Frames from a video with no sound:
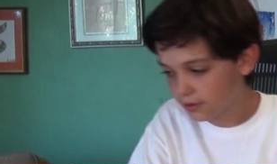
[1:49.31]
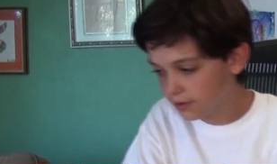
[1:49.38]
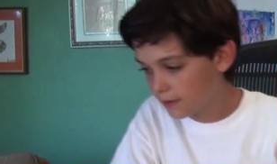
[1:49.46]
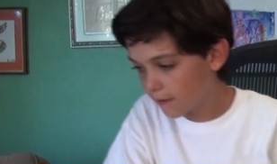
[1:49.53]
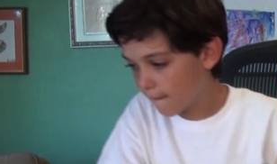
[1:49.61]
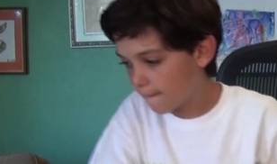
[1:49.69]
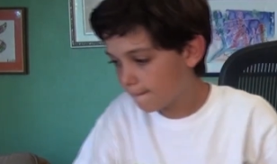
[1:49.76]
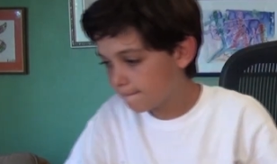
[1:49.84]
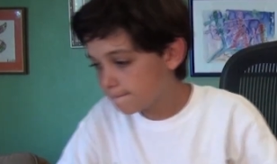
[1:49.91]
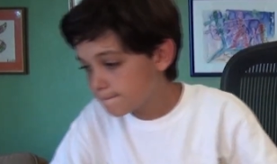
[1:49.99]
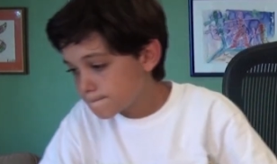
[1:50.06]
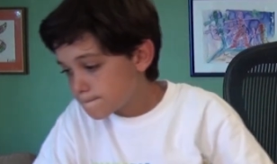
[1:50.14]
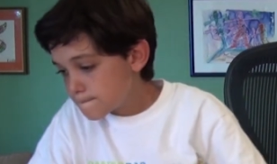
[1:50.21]

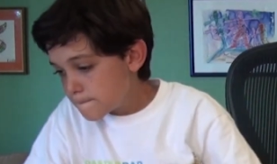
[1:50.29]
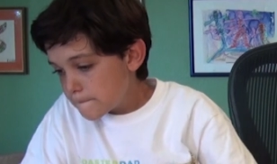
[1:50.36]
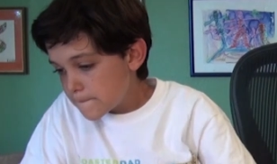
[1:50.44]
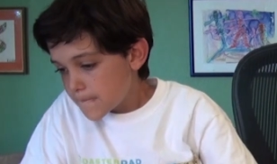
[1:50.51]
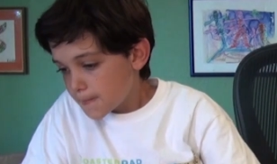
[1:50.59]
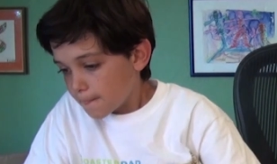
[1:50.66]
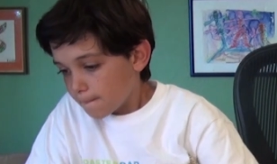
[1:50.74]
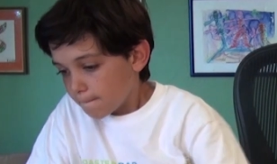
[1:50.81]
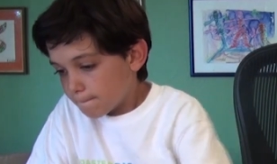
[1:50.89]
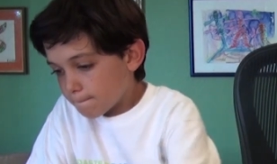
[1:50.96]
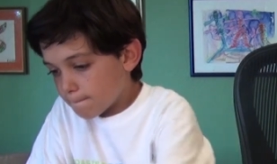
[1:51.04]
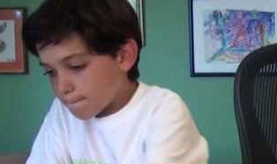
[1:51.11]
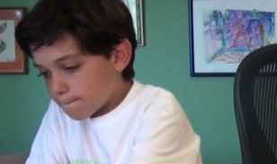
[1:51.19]

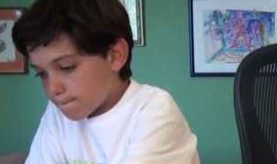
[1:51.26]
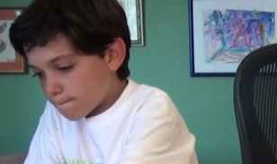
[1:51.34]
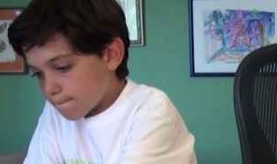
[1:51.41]
(silence)